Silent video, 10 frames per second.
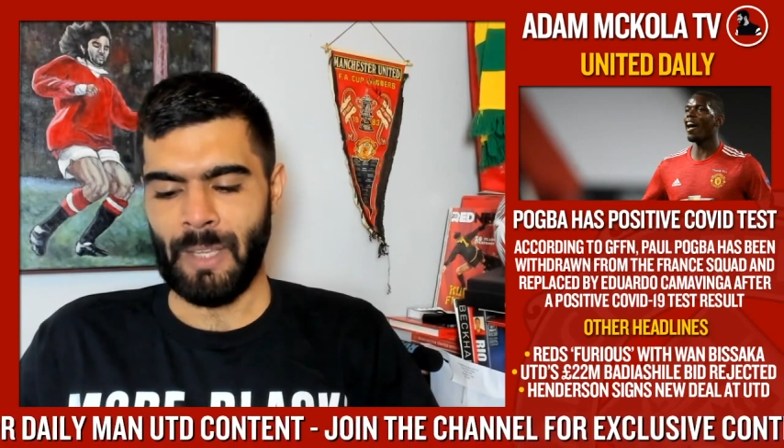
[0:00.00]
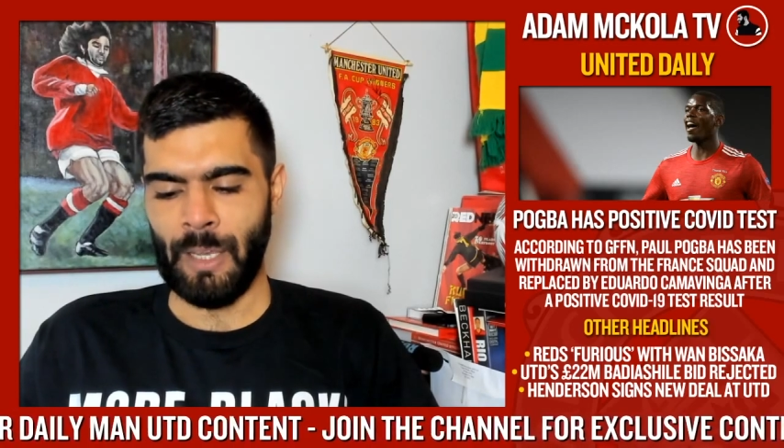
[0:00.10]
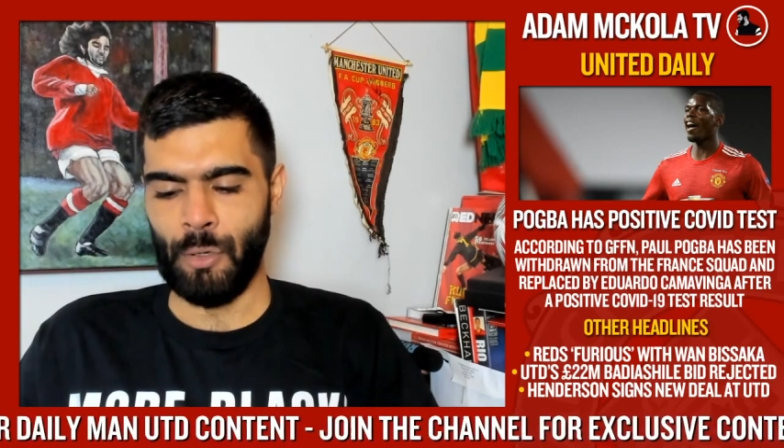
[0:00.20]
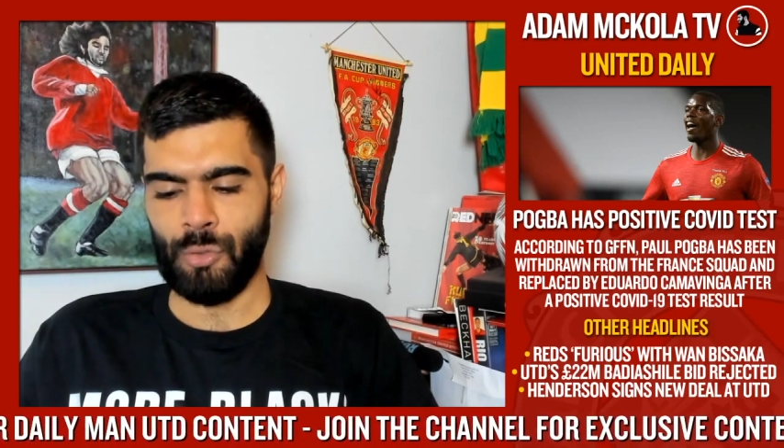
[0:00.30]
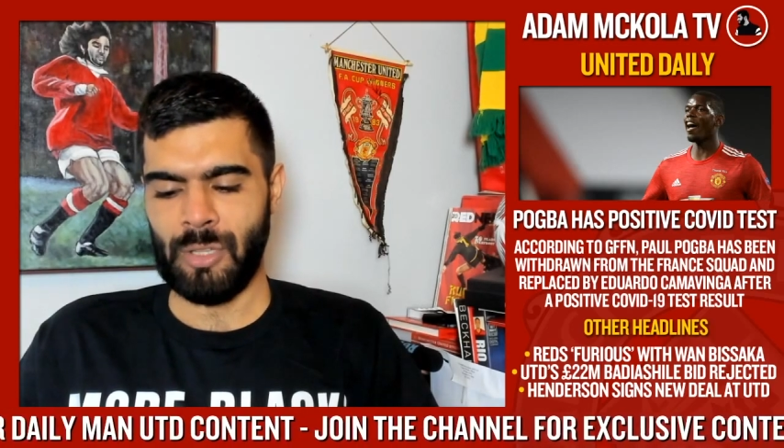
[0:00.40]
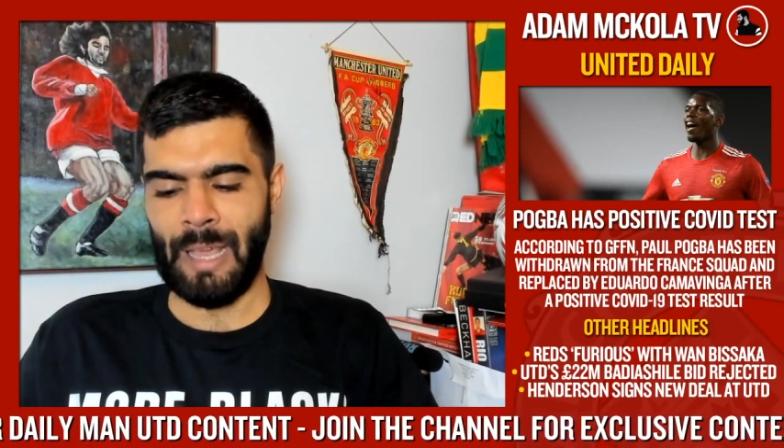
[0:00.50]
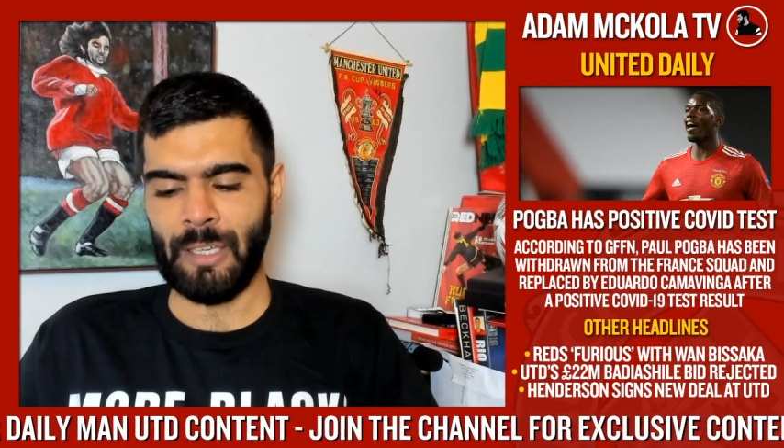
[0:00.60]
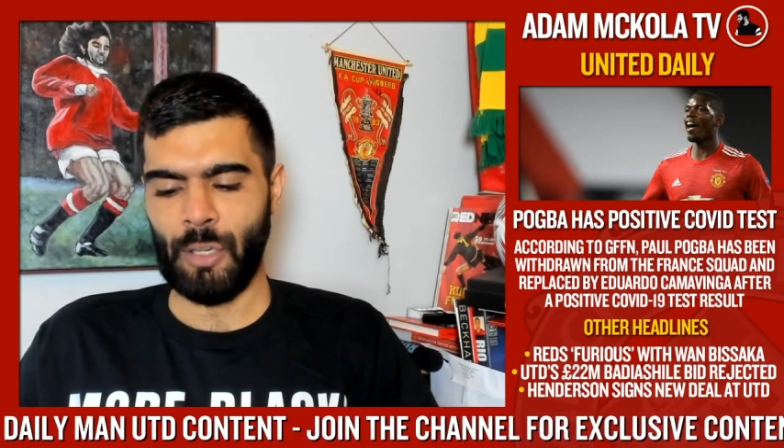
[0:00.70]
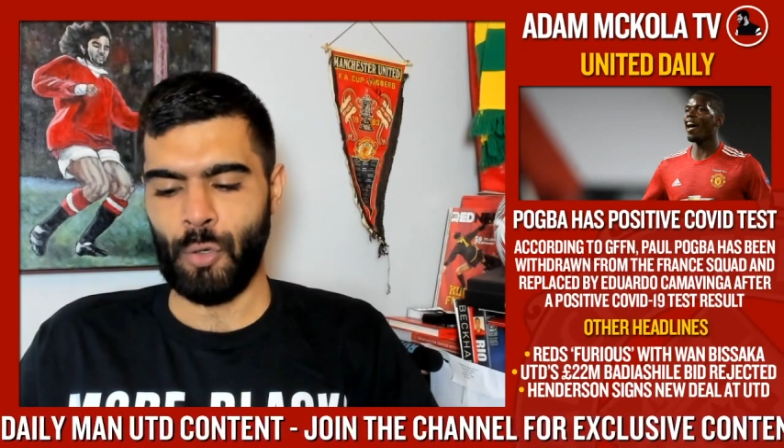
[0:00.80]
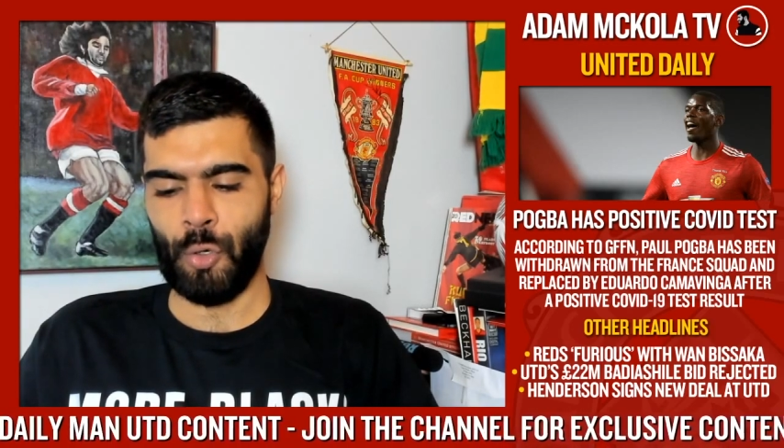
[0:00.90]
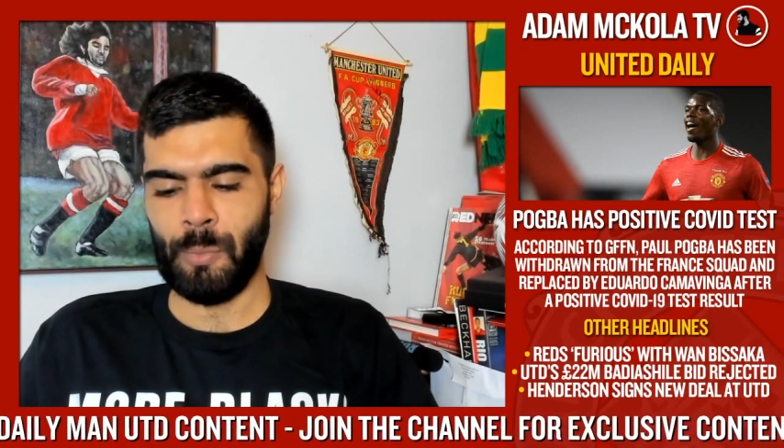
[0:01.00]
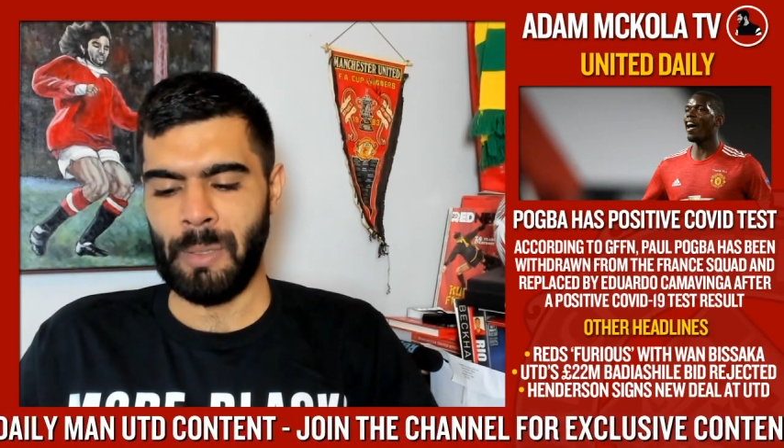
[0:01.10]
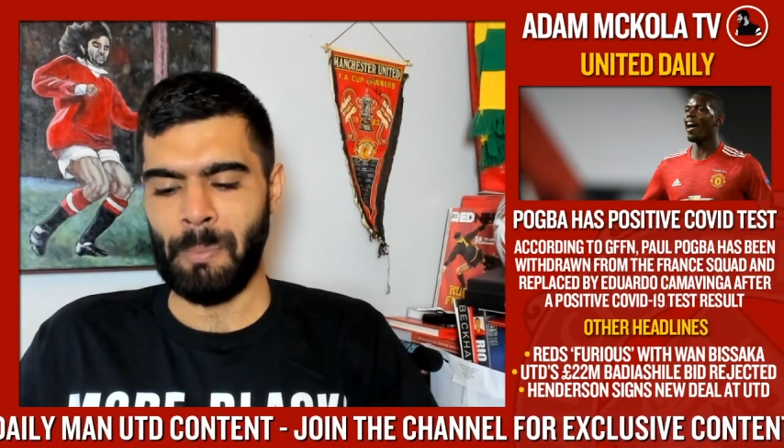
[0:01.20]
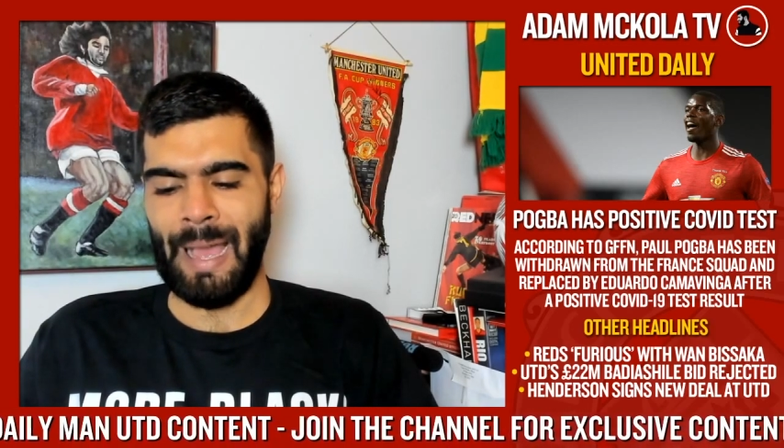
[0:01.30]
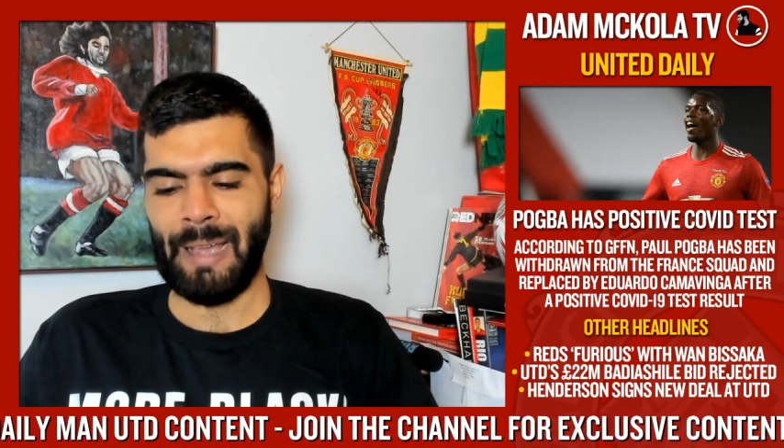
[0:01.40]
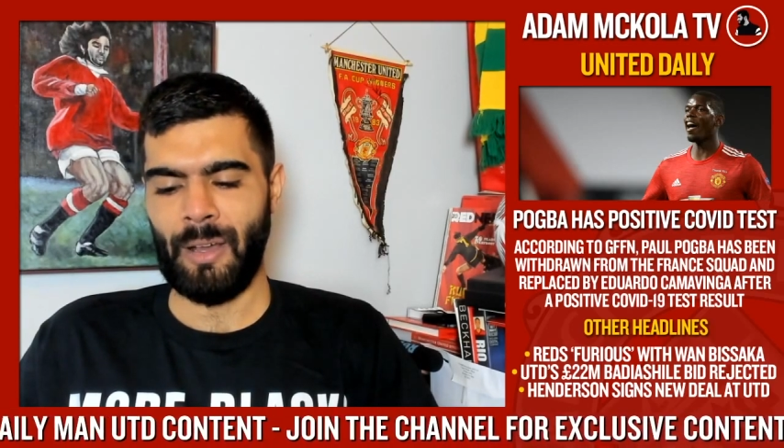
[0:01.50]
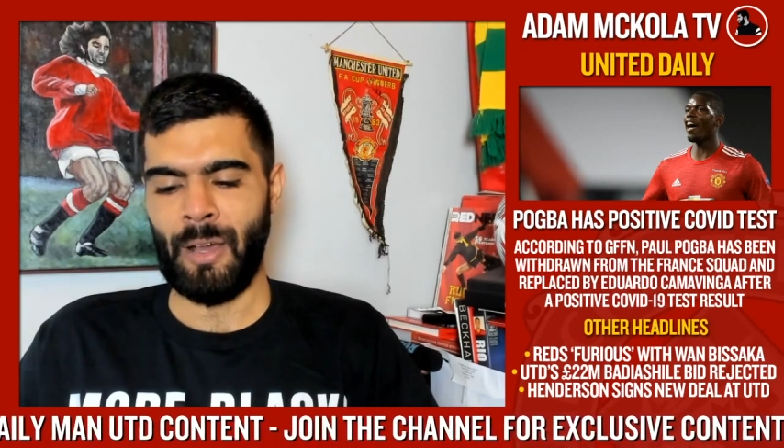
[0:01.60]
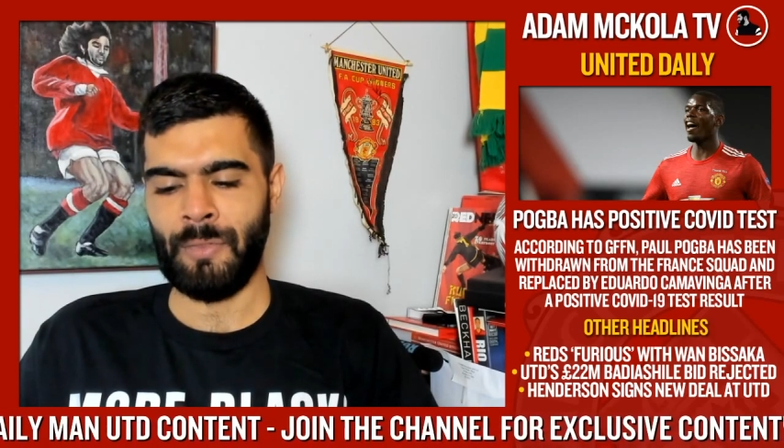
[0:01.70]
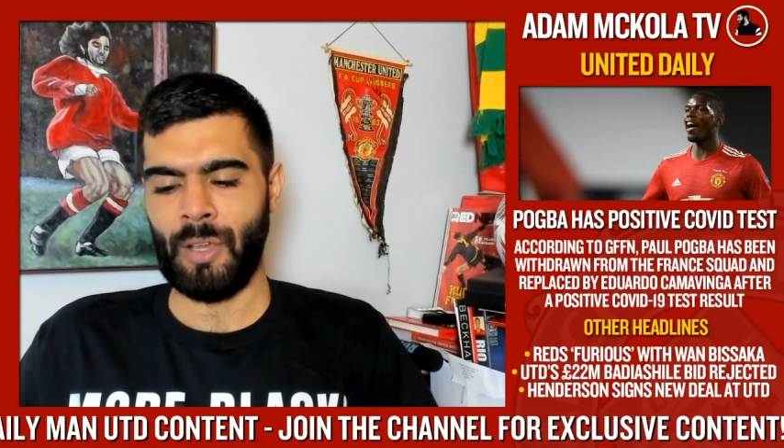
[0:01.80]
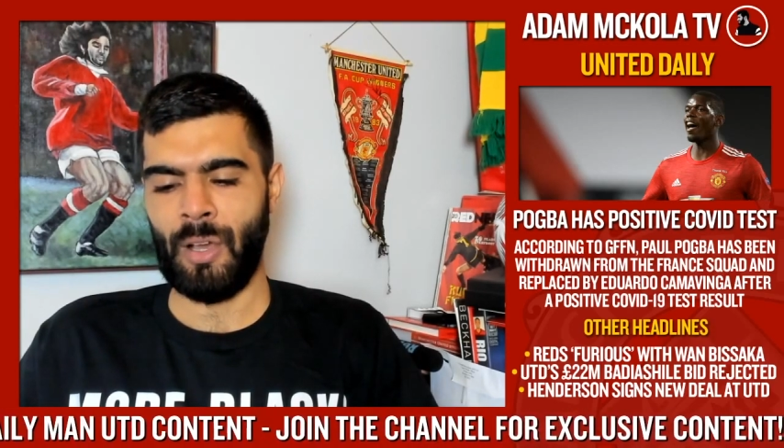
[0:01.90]
It looks like it could be back
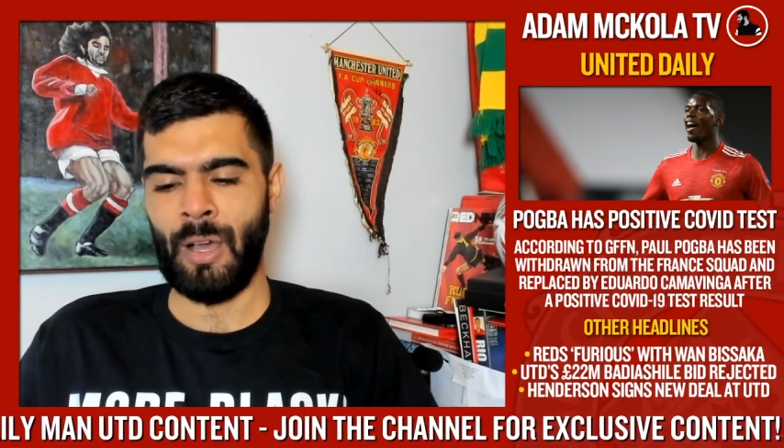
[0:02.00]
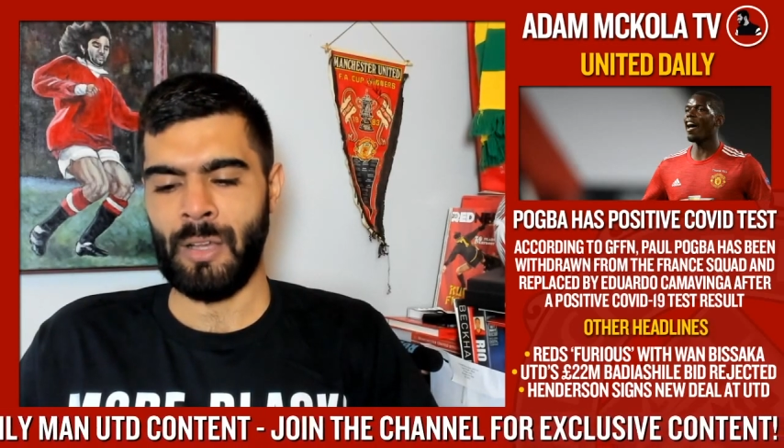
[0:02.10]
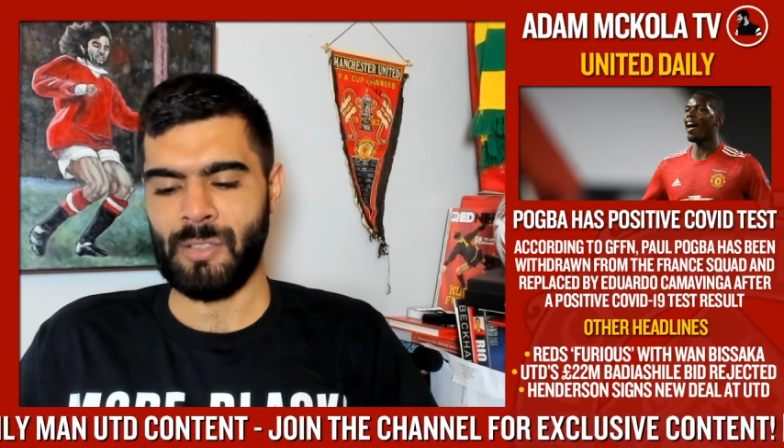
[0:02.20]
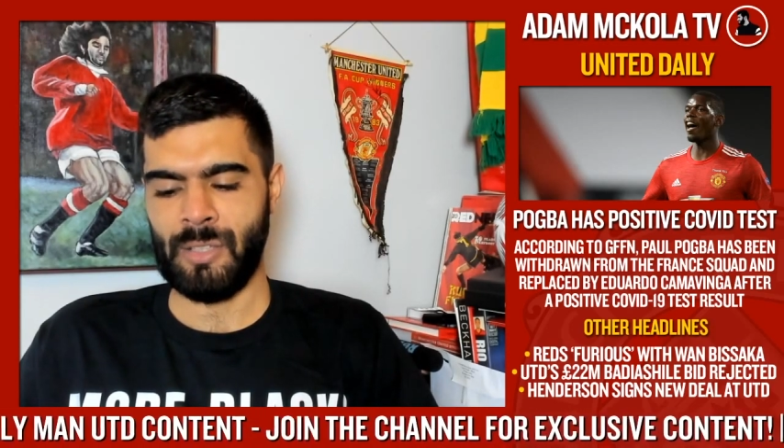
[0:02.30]
on the card.